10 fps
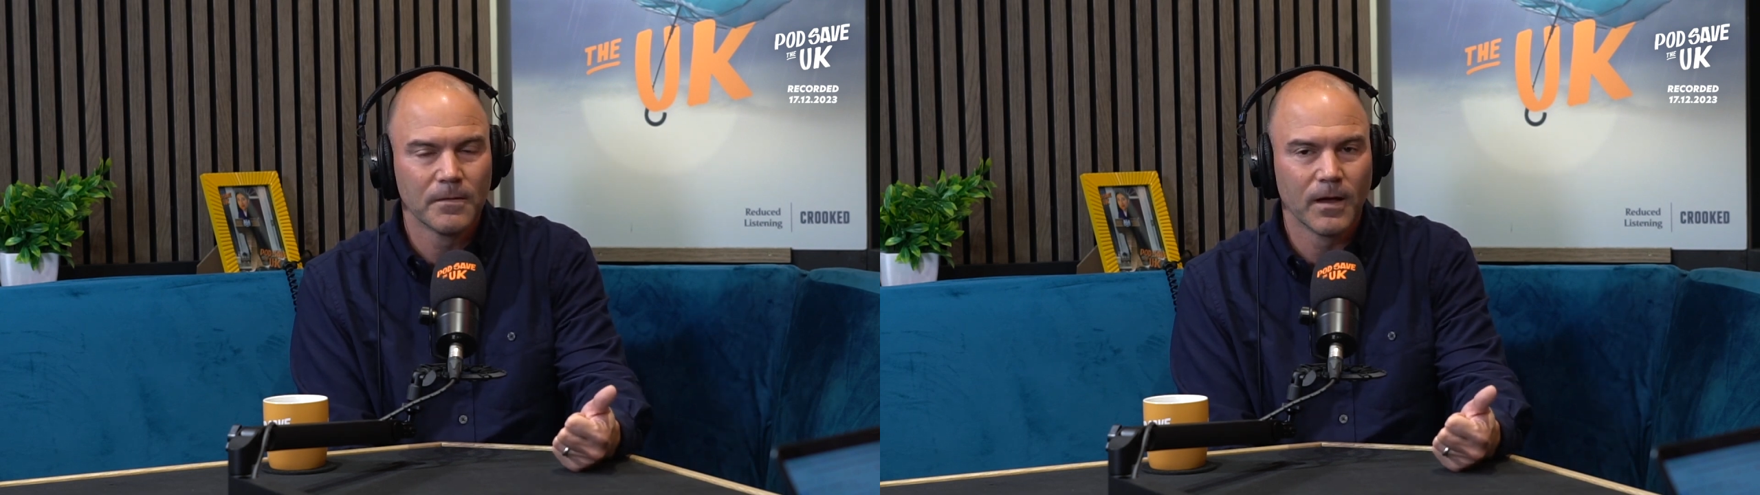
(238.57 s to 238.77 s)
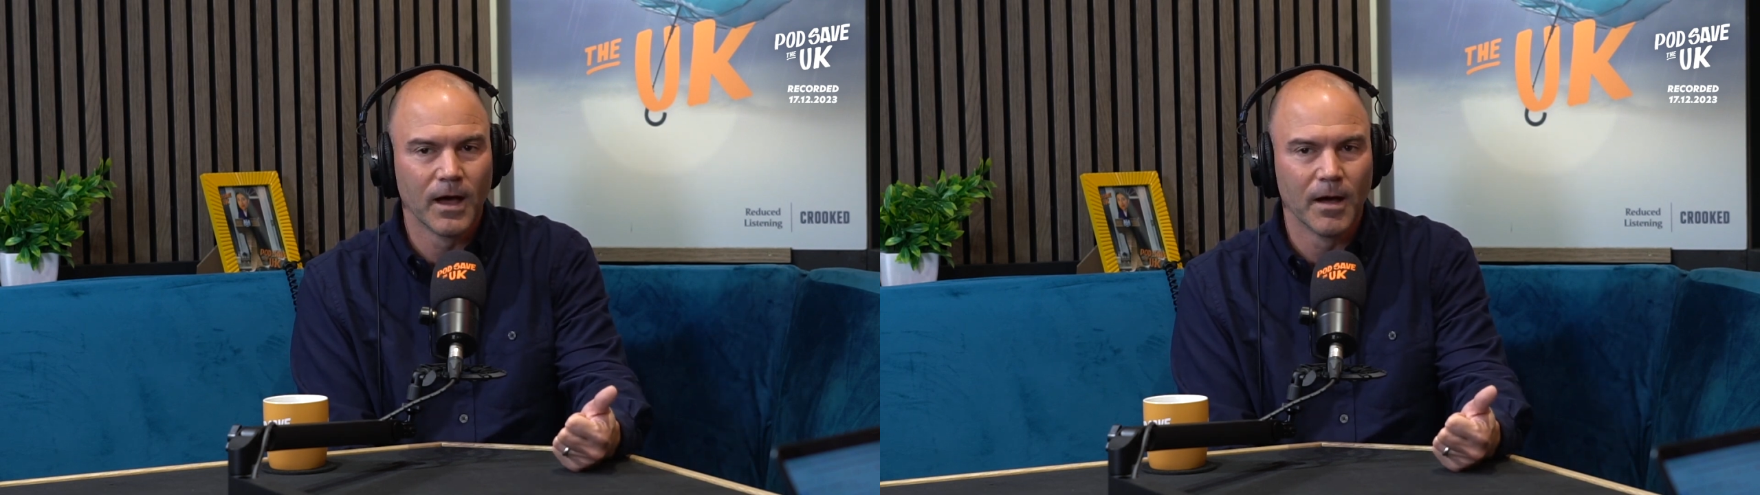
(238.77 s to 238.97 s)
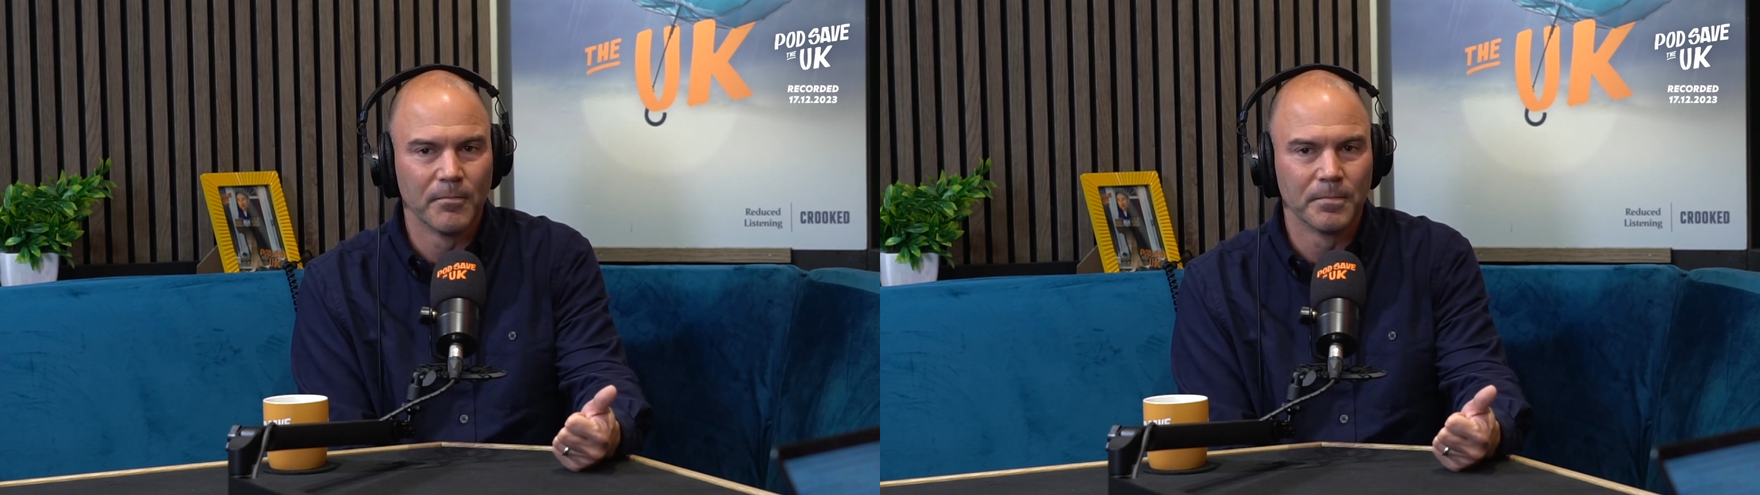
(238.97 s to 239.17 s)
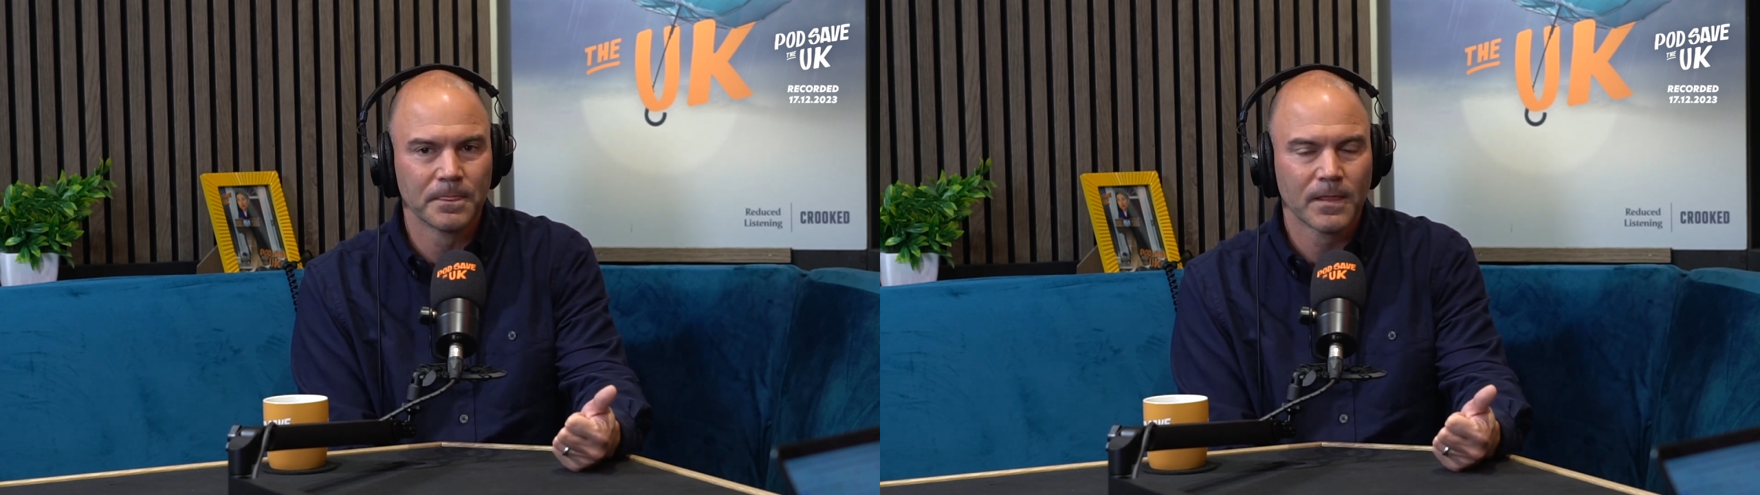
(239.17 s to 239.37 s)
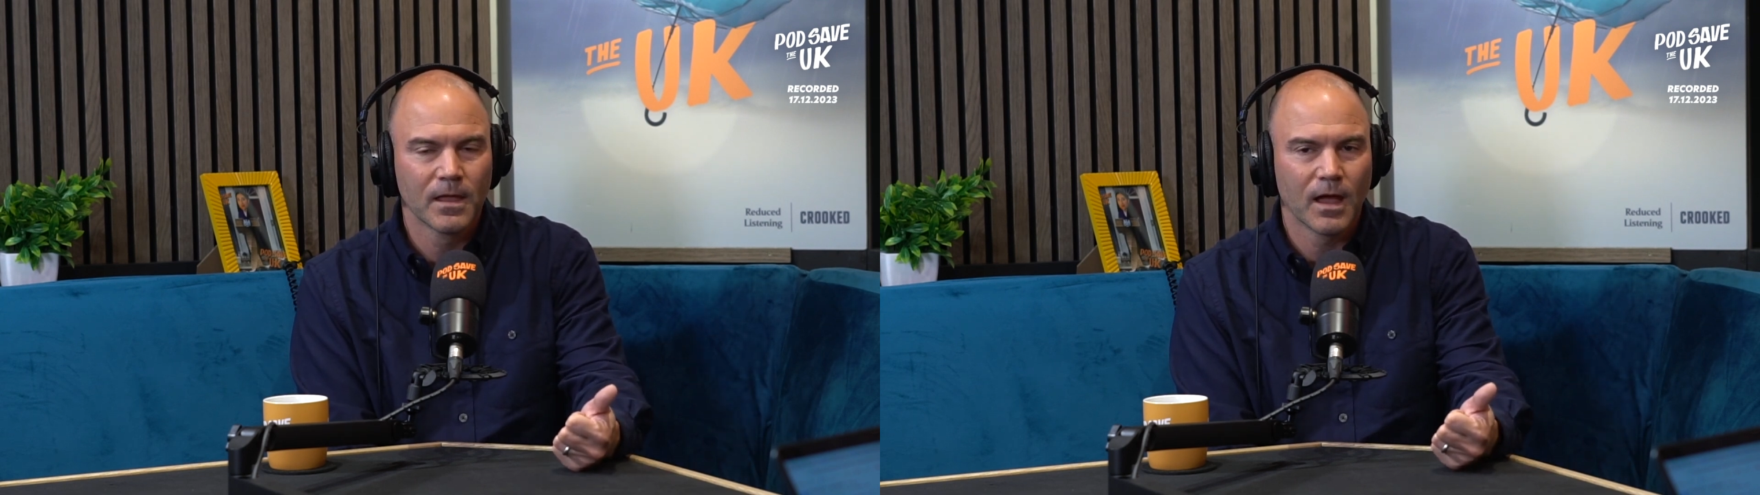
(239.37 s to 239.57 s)

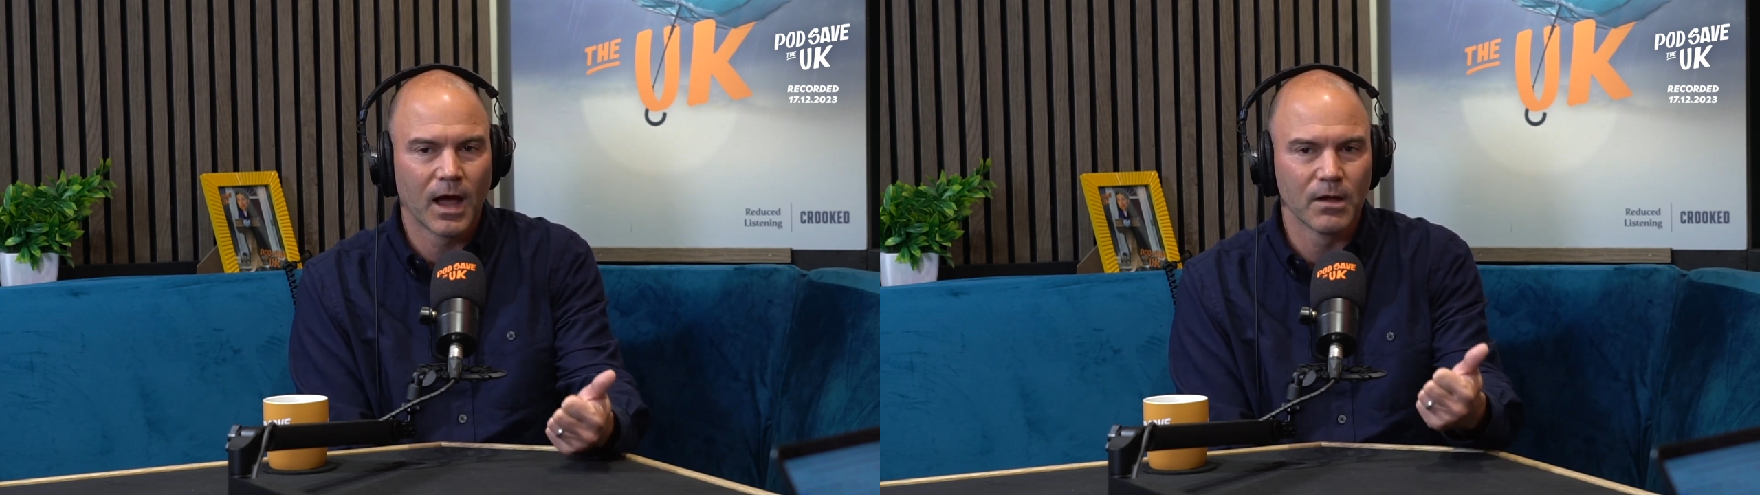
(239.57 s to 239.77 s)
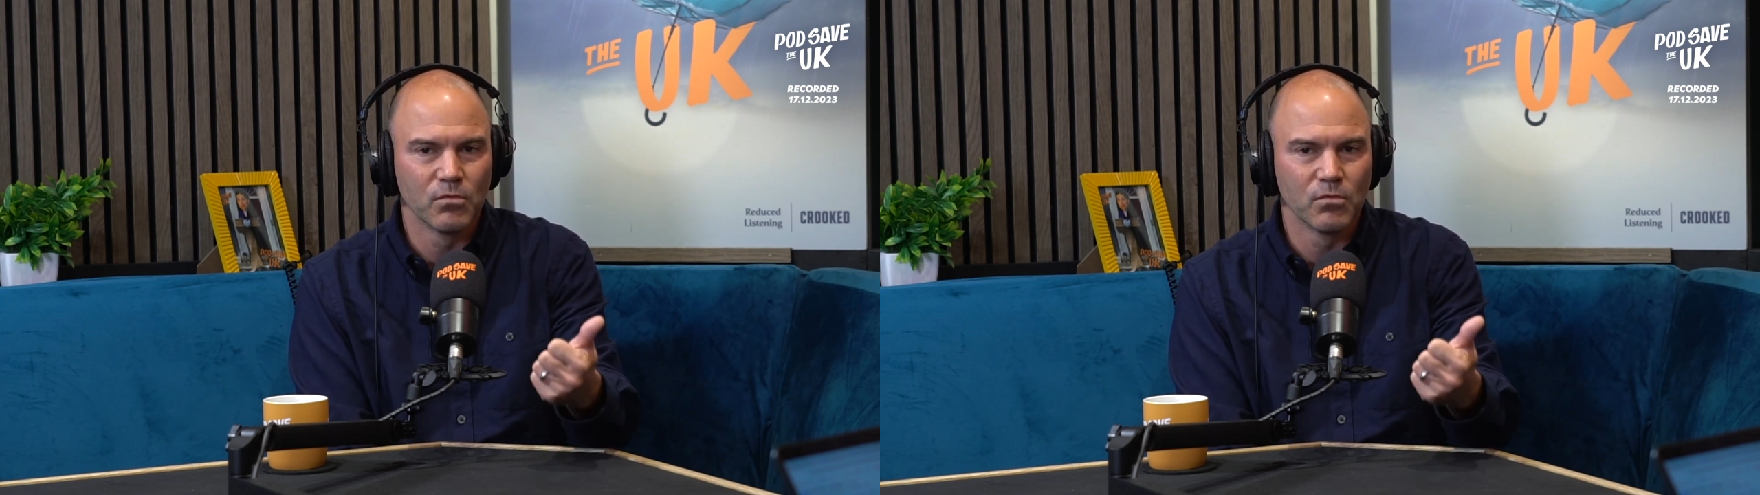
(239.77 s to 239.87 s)
I